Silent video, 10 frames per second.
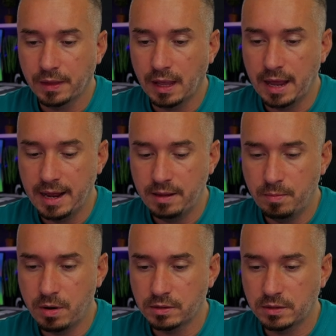and at the
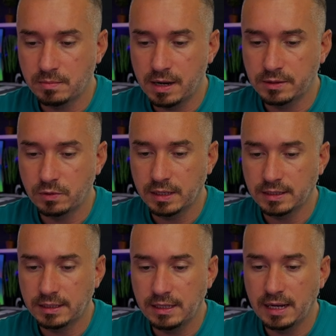bottom, as you can
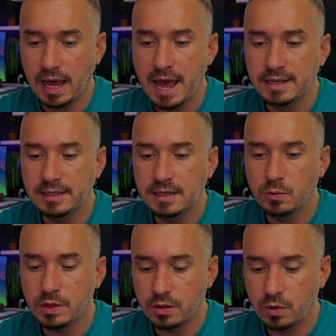see, answer
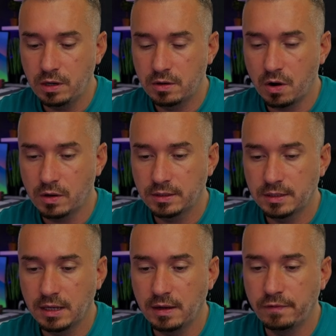with 3 dots if